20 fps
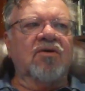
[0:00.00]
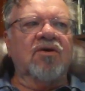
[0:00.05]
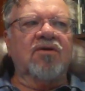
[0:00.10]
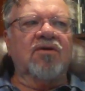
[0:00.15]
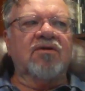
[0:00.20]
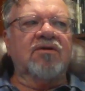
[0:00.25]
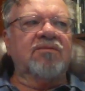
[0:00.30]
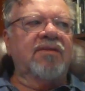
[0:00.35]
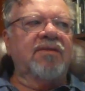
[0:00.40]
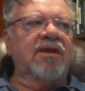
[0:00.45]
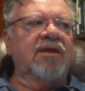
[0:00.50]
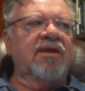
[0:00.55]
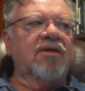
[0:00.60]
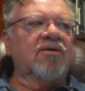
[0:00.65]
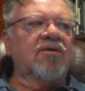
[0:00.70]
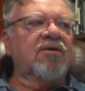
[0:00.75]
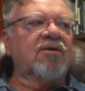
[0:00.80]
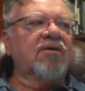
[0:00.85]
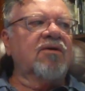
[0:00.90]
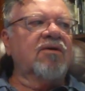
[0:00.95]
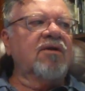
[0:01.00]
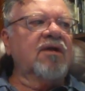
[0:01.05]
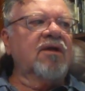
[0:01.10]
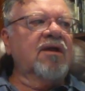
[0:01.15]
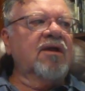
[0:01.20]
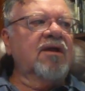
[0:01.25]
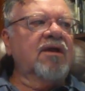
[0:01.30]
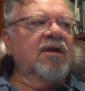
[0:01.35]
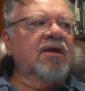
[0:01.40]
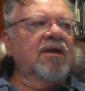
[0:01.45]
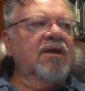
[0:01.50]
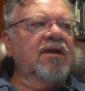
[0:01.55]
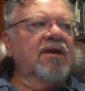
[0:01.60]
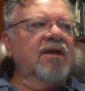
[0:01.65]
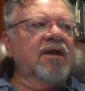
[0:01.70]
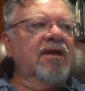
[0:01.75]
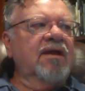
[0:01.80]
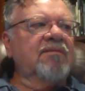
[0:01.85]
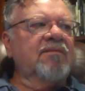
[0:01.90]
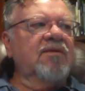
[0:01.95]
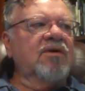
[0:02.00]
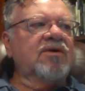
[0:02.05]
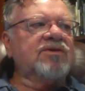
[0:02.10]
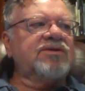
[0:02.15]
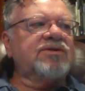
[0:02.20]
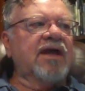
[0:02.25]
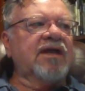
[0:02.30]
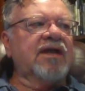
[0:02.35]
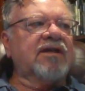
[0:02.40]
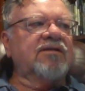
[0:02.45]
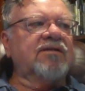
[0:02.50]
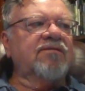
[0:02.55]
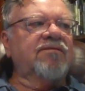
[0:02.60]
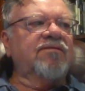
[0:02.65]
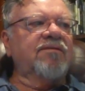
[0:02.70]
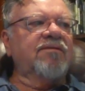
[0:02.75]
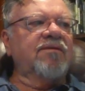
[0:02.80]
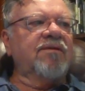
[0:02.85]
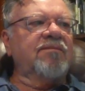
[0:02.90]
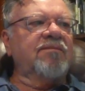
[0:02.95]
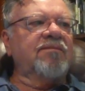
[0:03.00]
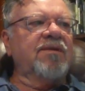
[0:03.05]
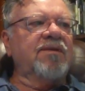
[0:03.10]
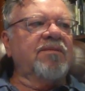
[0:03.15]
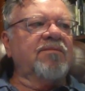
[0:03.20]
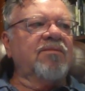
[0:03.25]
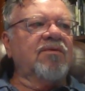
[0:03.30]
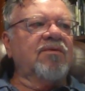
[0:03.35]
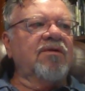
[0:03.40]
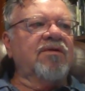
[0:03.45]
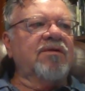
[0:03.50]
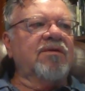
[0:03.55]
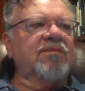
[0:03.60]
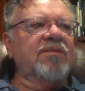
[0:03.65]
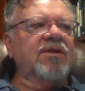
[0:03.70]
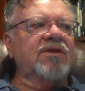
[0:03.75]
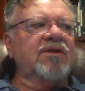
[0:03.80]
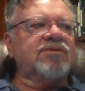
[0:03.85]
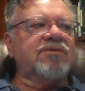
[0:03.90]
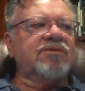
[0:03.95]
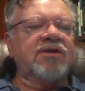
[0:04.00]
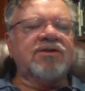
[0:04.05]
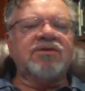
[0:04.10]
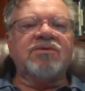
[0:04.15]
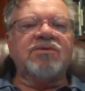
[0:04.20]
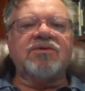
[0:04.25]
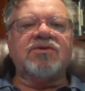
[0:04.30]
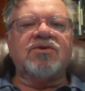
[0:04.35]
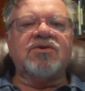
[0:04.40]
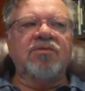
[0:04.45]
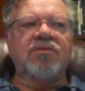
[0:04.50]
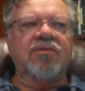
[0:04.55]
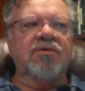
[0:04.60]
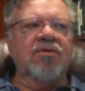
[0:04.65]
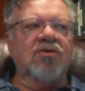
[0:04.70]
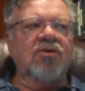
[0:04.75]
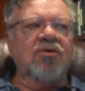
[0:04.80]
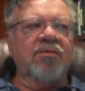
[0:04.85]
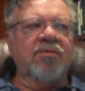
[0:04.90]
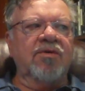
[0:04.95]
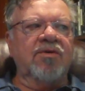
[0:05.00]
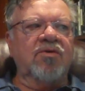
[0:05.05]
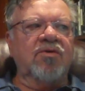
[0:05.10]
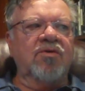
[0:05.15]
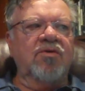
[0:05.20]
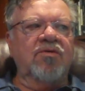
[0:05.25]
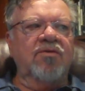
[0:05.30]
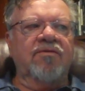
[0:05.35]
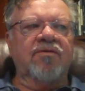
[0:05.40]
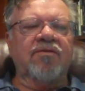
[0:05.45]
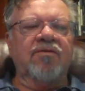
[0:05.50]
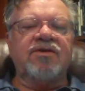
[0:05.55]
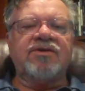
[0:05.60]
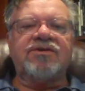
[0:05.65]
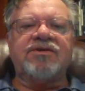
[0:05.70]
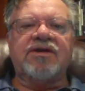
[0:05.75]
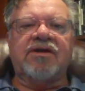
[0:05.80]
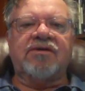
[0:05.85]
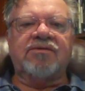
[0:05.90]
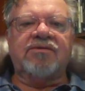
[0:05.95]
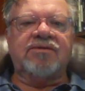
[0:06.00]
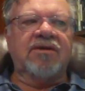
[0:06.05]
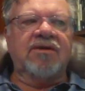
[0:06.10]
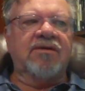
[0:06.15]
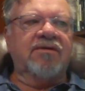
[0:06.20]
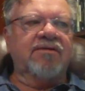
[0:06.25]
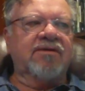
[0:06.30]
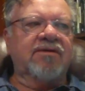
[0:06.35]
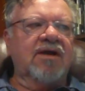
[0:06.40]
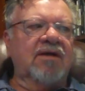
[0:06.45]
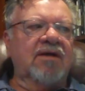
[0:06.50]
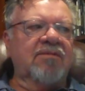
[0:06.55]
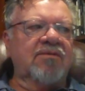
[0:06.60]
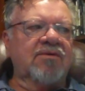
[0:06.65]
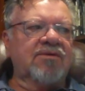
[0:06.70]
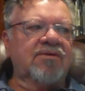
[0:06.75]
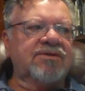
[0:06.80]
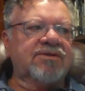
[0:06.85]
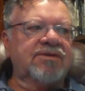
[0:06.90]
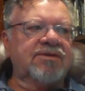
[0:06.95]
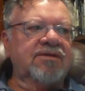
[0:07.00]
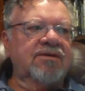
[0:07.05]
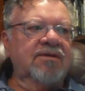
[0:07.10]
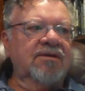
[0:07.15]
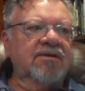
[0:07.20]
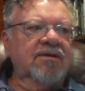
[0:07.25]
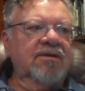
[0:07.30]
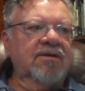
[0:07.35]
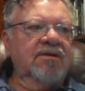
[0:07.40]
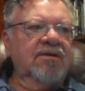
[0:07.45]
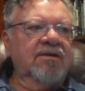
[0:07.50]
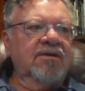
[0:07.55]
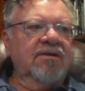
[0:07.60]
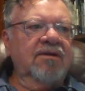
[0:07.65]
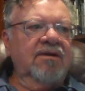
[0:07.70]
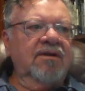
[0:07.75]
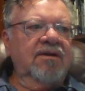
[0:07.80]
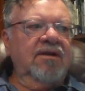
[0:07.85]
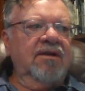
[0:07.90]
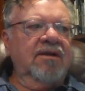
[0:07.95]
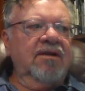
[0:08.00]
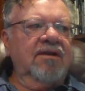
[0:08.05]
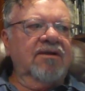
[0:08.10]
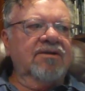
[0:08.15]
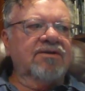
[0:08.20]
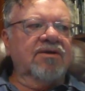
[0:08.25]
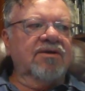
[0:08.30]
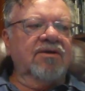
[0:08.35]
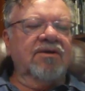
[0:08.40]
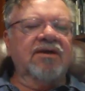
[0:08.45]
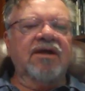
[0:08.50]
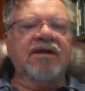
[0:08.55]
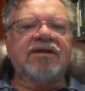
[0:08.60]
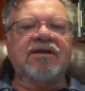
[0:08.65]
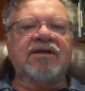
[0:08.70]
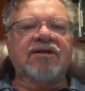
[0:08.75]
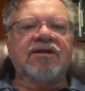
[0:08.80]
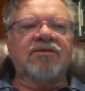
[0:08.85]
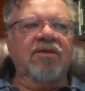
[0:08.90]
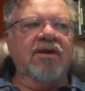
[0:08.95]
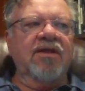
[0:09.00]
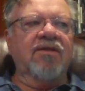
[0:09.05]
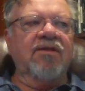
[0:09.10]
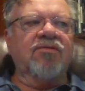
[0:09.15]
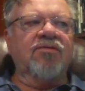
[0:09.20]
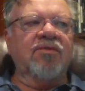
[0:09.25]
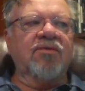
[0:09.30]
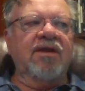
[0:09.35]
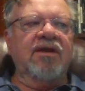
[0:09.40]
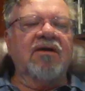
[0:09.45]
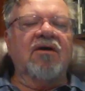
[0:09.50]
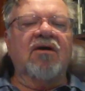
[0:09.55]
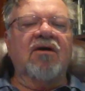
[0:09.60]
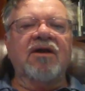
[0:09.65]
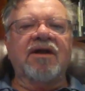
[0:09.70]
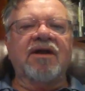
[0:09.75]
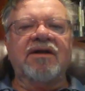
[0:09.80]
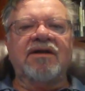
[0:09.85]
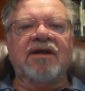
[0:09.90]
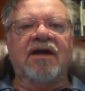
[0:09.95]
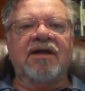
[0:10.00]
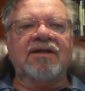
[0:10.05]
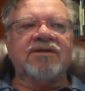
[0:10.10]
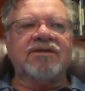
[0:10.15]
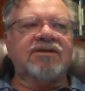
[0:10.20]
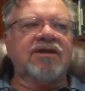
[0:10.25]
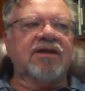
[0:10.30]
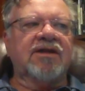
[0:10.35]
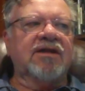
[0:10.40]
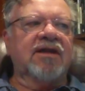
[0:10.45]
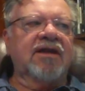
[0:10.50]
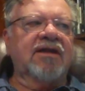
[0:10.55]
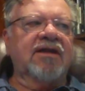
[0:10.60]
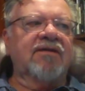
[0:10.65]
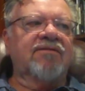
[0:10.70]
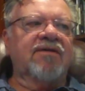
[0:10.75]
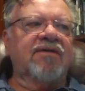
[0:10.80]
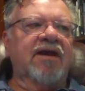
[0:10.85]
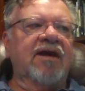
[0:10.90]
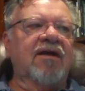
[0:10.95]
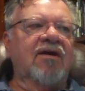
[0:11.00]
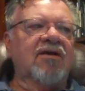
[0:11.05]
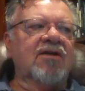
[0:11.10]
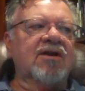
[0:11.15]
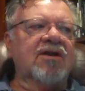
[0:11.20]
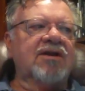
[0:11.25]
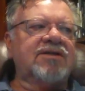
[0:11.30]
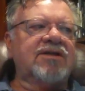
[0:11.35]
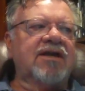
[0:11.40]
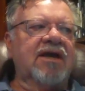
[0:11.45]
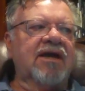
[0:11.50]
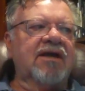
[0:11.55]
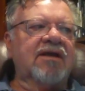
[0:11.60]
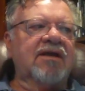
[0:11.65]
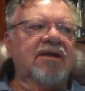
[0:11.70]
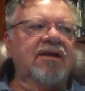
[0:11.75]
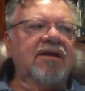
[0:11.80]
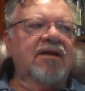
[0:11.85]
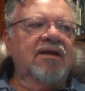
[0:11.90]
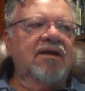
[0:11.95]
loyal, and mediocre. Most active member of the administration was Herbert Hoover, the Secretary of Commerce. So in 1923, Harding died suddenly of a heart attack,